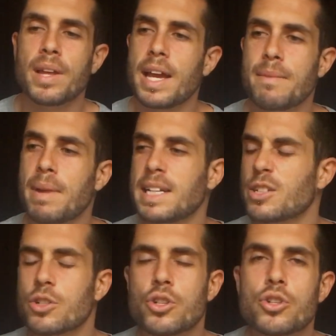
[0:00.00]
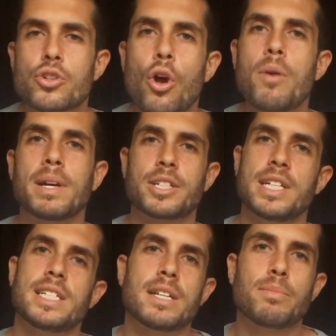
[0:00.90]
it makes it so much
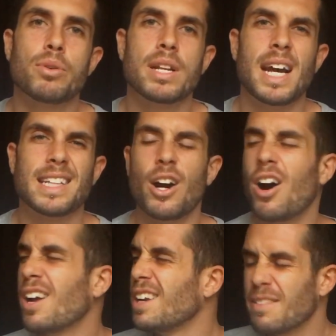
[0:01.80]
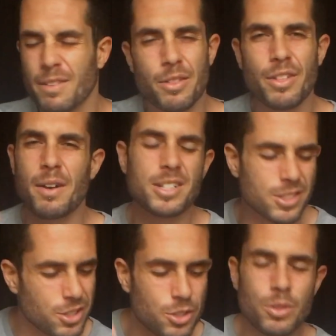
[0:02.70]
easier to put it out there. I
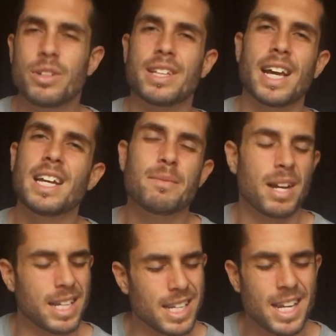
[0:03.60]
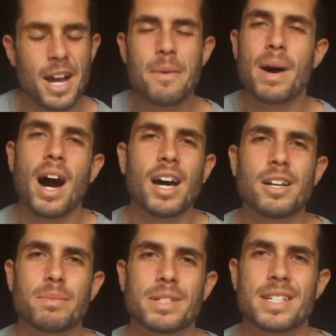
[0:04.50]
just do it then. I'm like, yep,
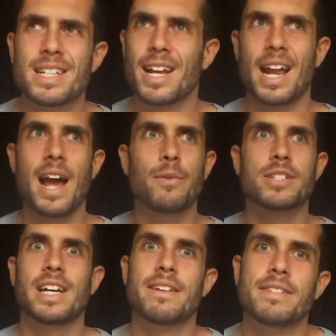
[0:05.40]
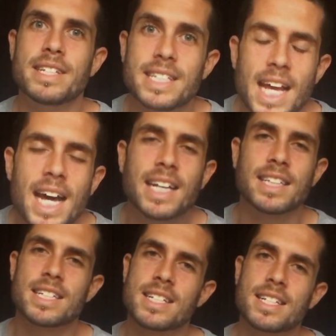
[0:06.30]
100%. How was I even doubting
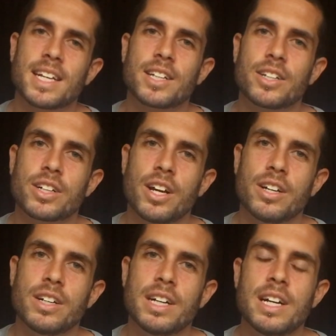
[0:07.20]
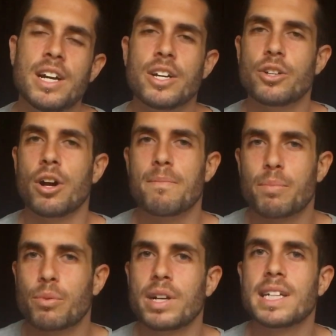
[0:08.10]
this a second ago? You know, it
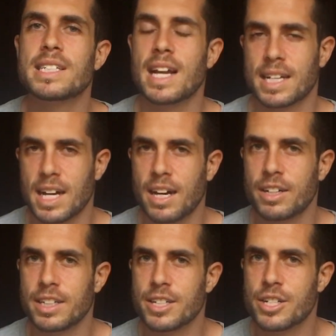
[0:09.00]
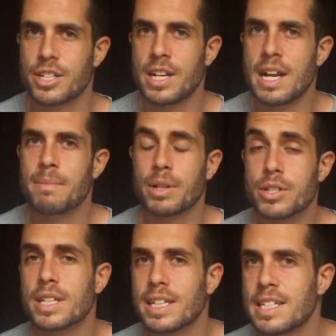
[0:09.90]
brings that courage,
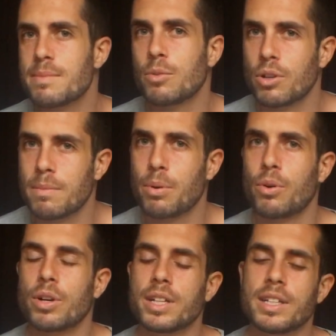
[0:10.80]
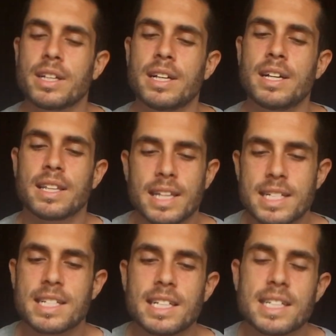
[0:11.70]
because it is more important.
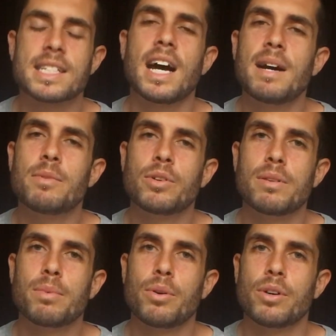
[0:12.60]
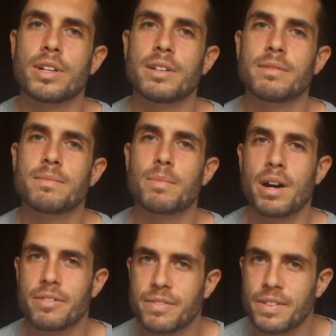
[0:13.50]
These things are more important
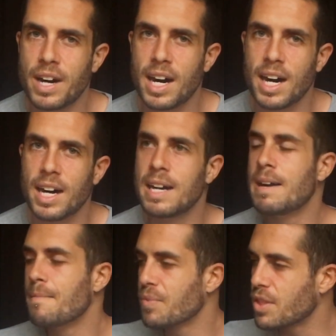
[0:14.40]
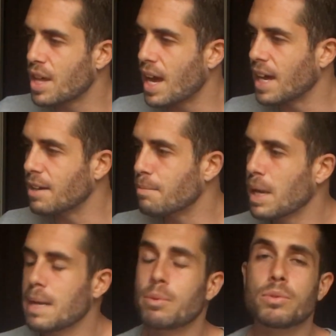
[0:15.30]
by far than
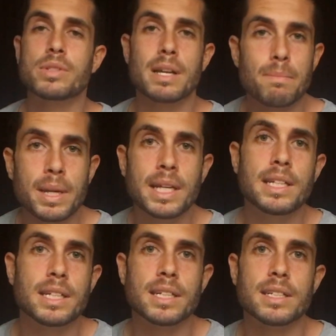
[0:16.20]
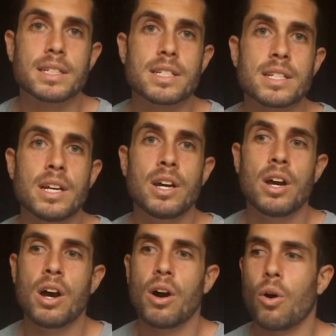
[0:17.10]
people's opinions,
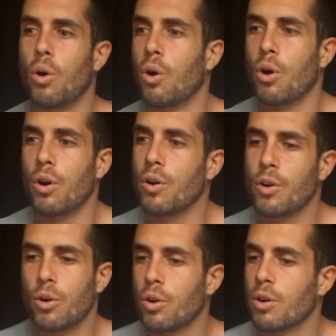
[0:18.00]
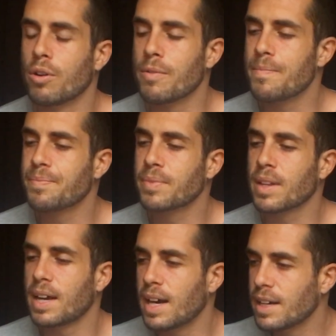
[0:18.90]
or
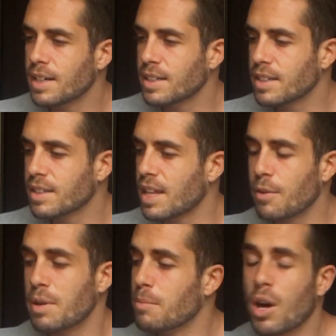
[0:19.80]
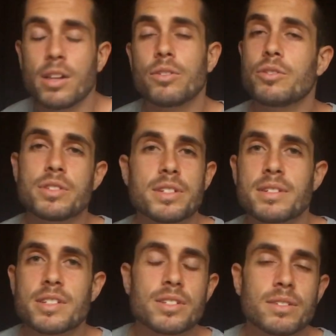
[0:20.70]
that we might
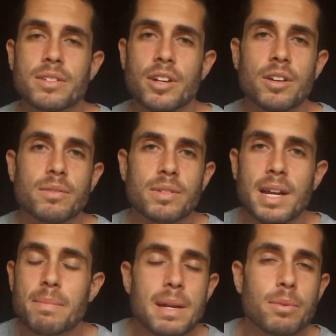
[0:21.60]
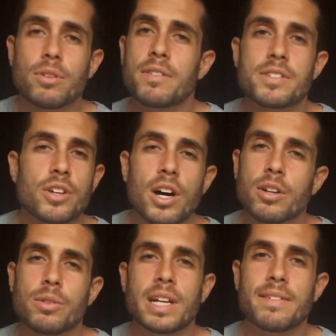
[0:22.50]
lose, you know, get people offside
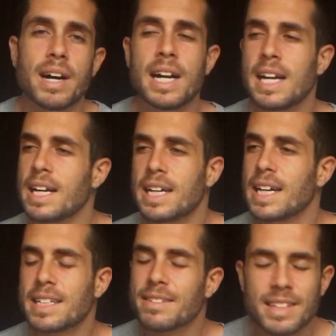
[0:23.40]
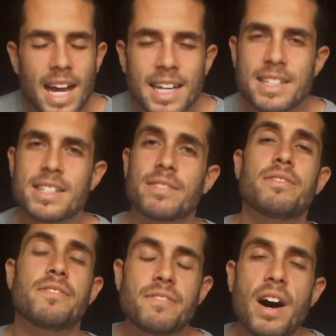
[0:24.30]
or whatever. That is
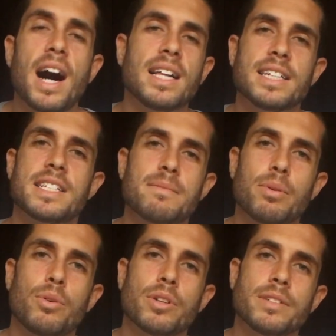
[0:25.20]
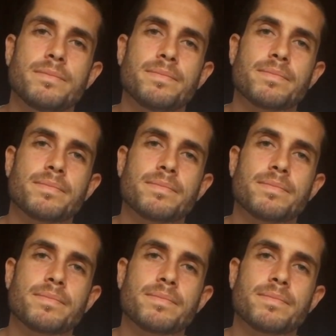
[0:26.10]
far less important